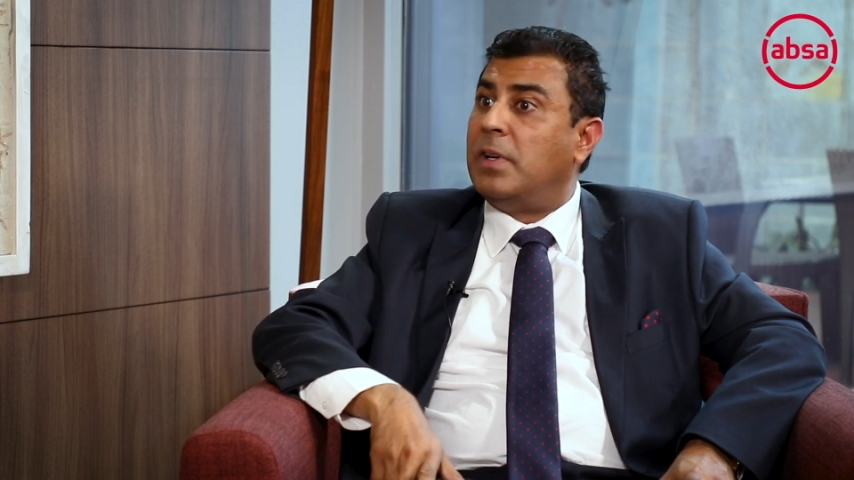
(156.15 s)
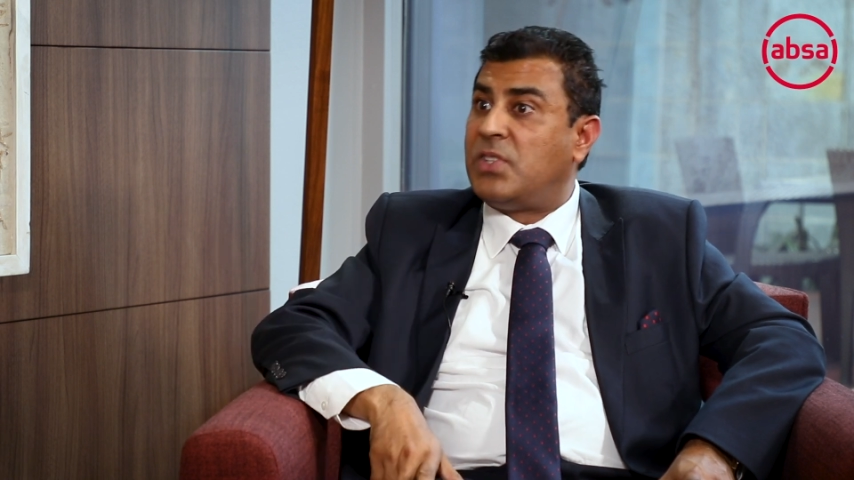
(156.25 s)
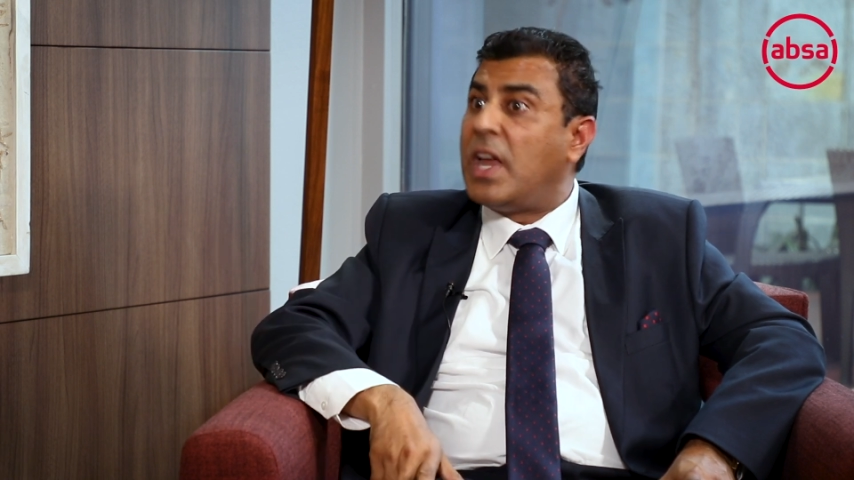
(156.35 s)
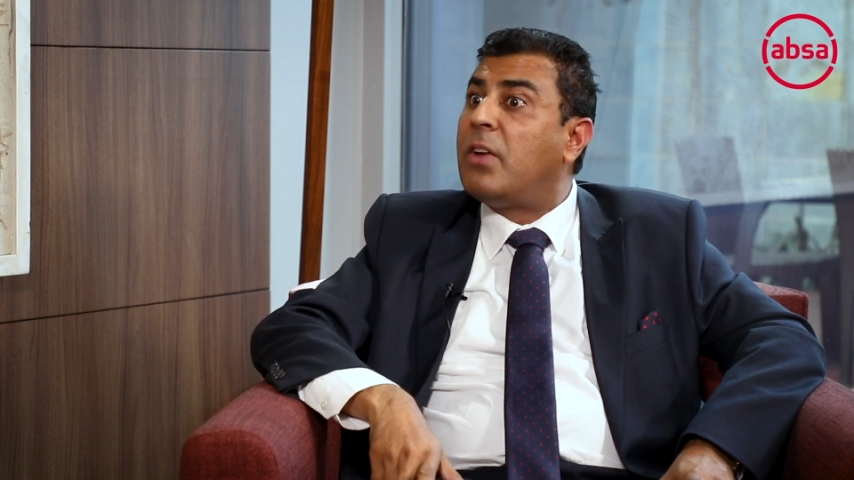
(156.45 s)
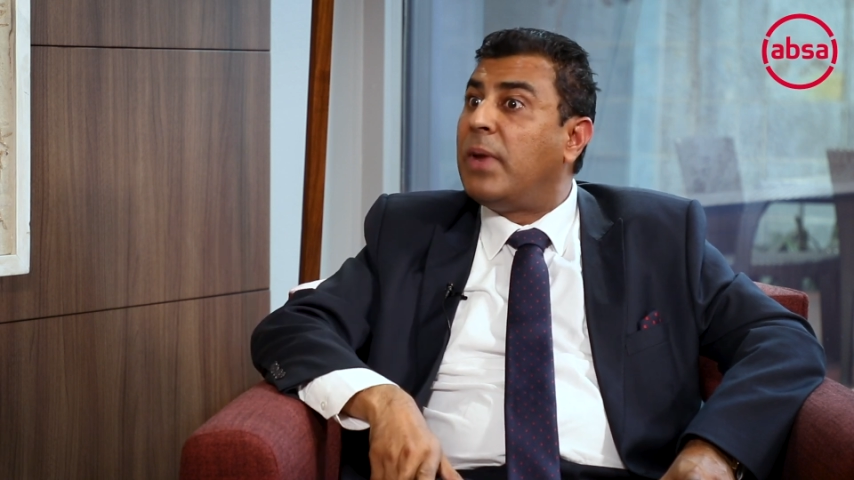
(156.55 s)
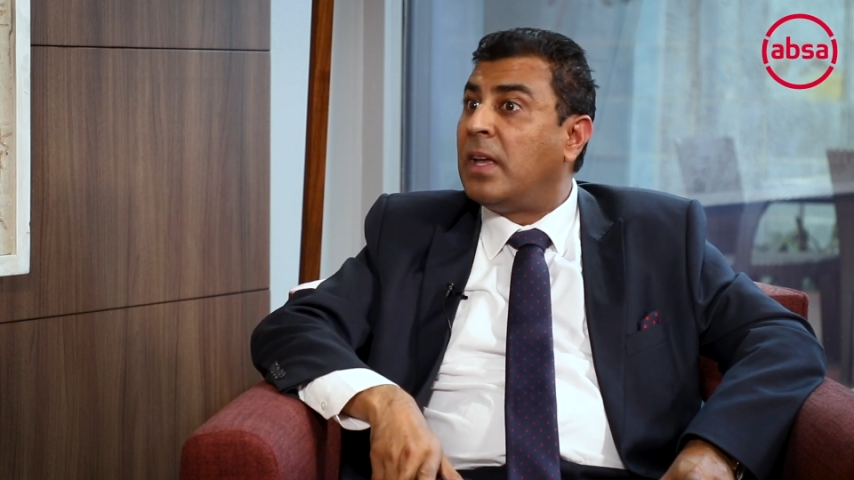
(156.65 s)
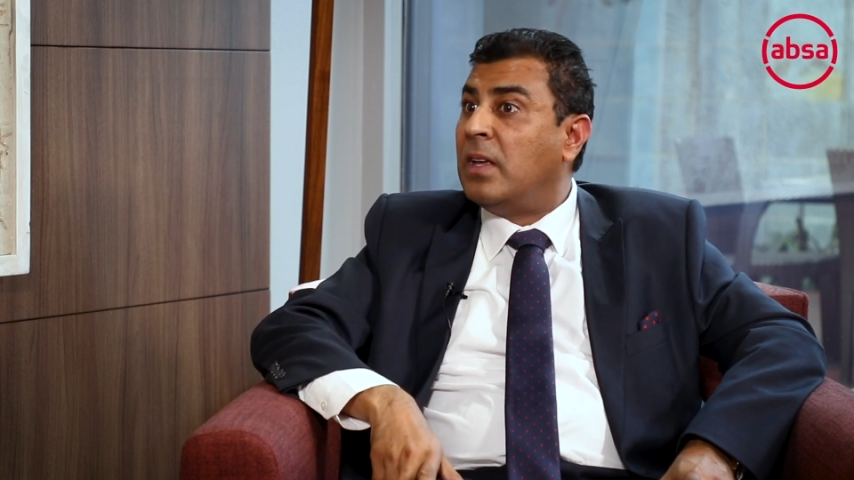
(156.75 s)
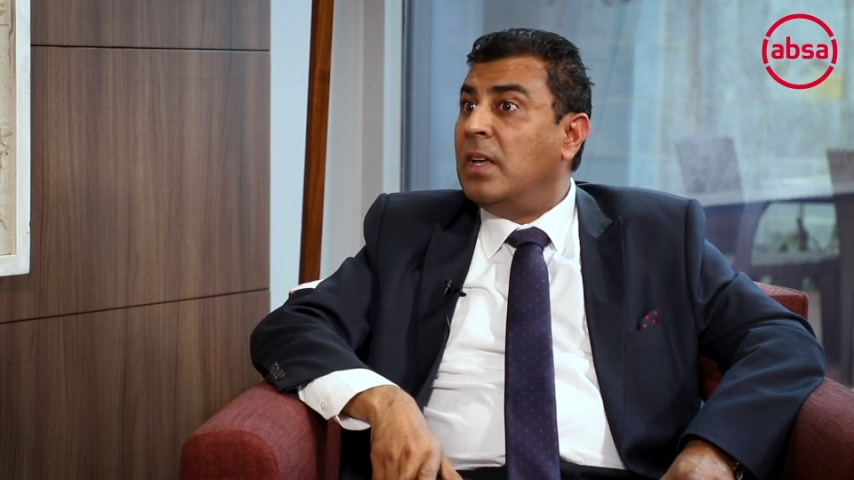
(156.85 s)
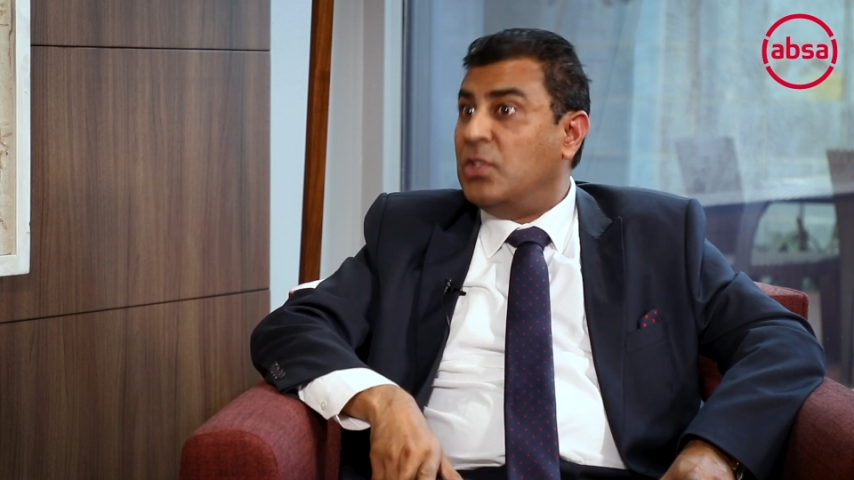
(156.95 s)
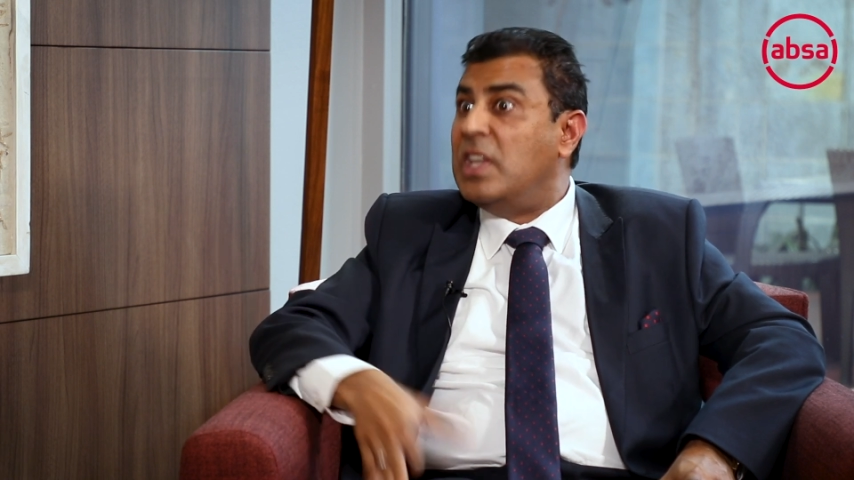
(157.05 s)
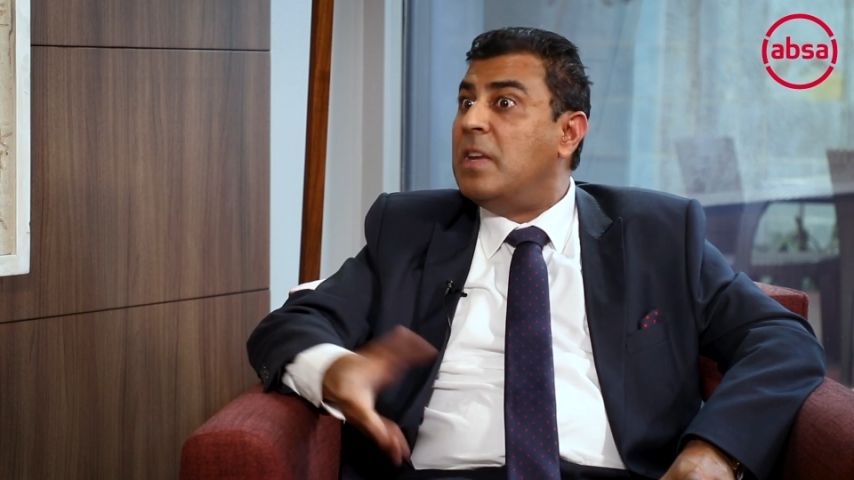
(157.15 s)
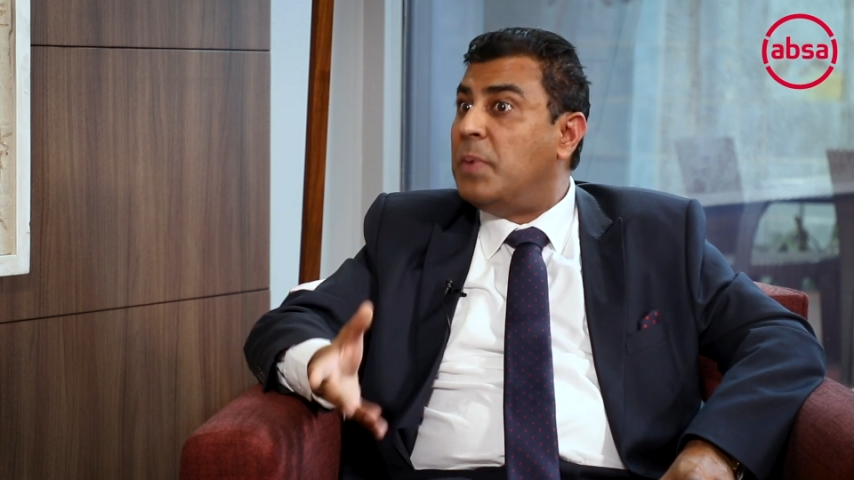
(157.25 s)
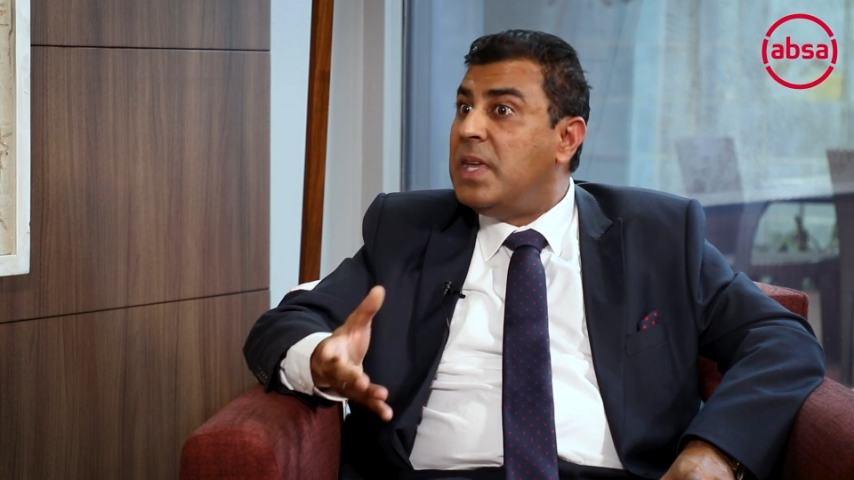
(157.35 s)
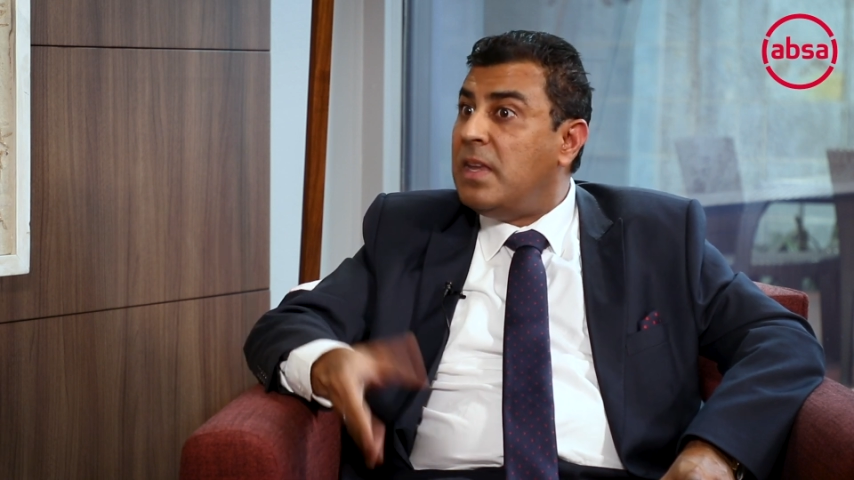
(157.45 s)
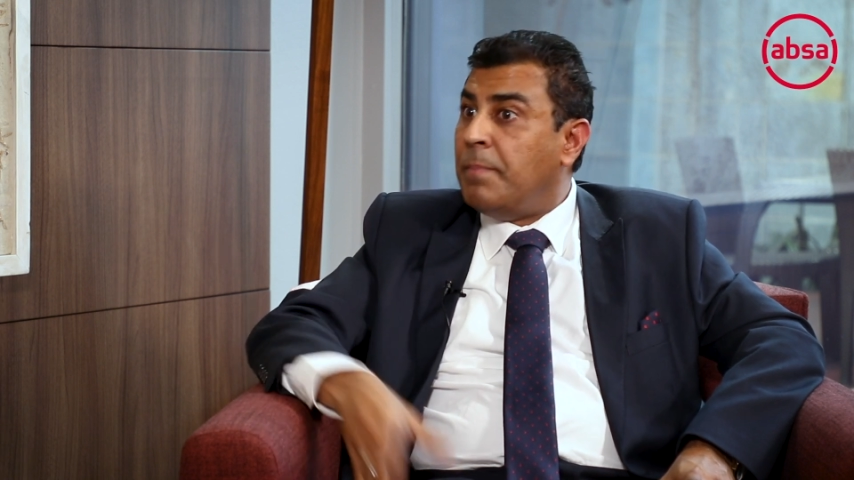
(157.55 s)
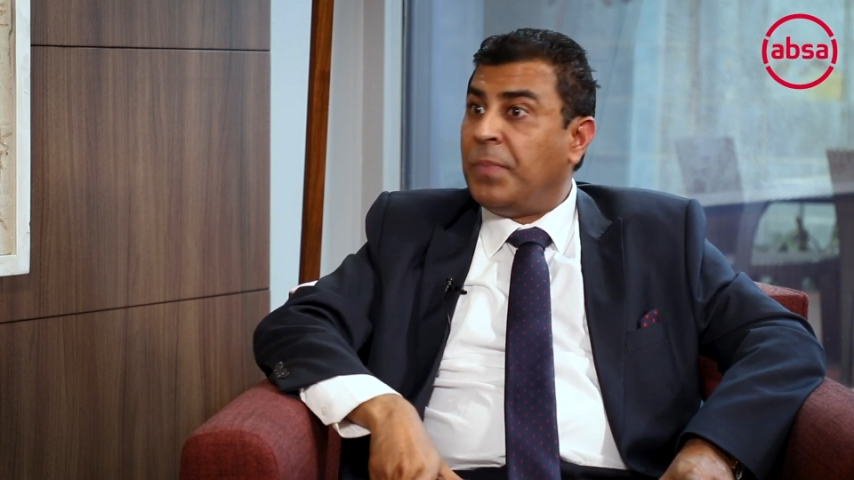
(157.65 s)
staggering GDP